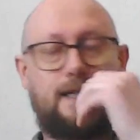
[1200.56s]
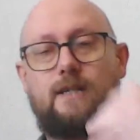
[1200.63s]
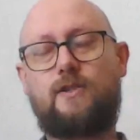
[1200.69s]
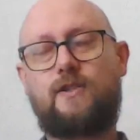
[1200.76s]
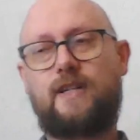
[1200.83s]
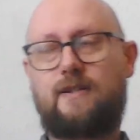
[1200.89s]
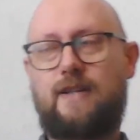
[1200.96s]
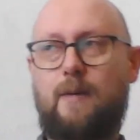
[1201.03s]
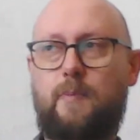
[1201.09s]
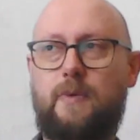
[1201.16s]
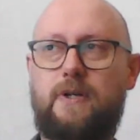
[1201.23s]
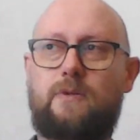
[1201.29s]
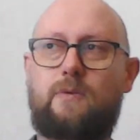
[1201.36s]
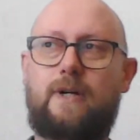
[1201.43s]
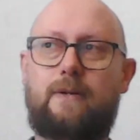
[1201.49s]
these things
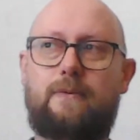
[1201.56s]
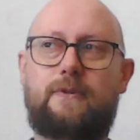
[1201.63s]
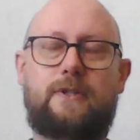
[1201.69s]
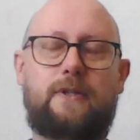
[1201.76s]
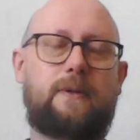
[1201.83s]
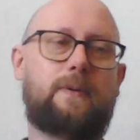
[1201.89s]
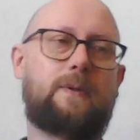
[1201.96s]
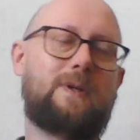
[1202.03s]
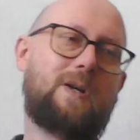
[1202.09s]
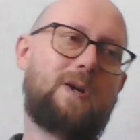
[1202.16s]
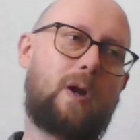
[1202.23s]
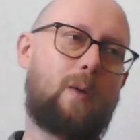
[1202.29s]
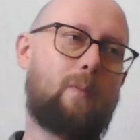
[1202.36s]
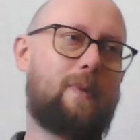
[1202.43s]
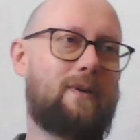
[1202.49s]
happen as well. So,
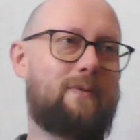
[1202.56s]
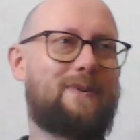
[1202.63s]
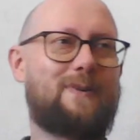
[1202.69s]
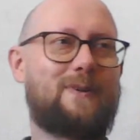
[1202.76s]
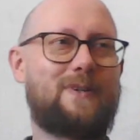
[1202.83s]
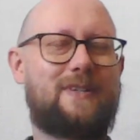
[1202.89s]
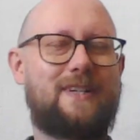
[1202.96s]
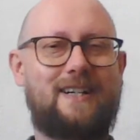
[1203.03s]
but of course,